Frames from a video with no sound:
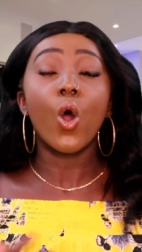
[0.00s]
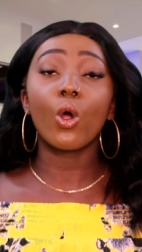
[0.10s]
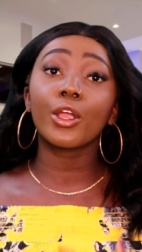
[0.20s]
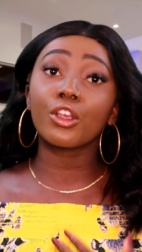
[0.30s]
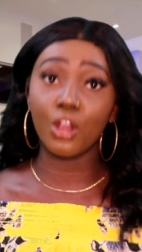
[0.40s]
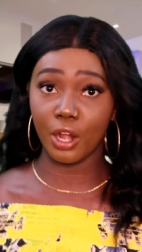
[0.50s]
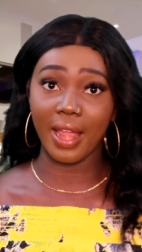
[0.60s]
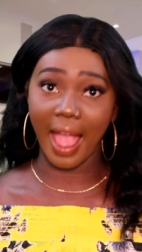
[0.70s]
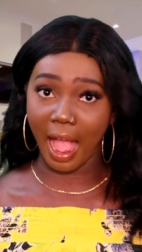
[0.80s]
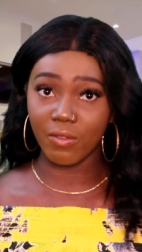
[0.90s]
or
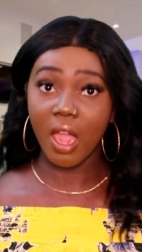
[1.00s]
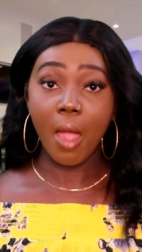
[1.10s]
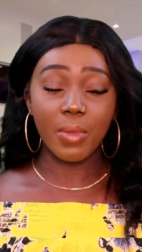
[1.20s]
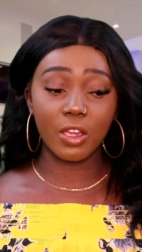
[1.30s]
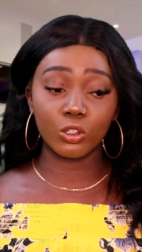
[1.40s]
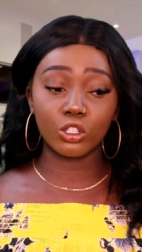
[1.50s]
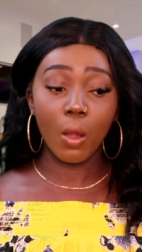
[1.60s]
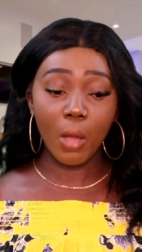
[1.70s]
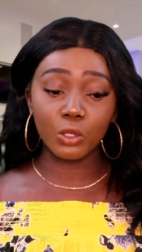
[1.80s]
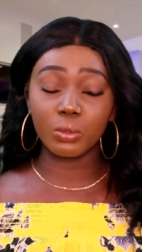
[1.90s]
could have because
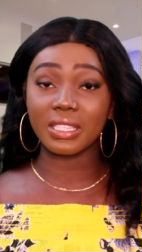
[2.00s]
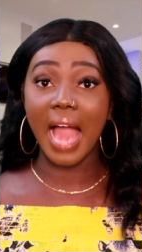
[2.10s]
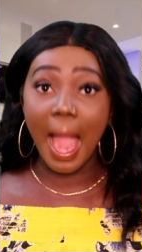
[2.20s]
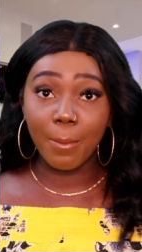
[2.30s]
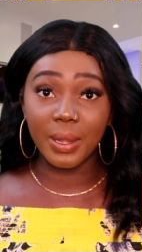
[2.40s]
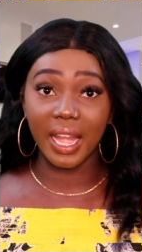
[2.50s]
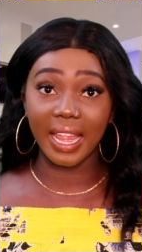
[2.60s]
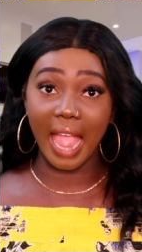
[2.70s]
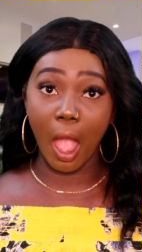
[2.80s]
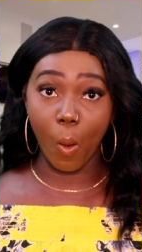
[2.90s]
so much was
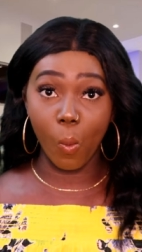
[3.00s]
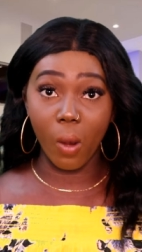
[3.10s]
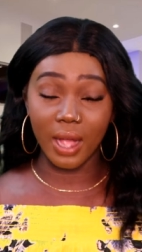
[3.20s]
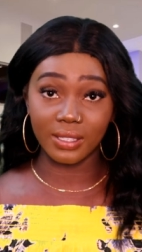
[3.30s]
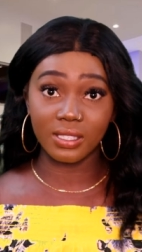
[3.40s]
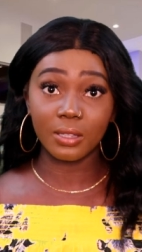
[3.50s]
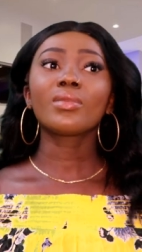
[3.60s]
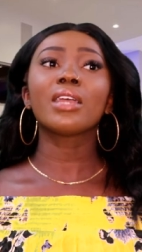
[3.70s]
happening at once.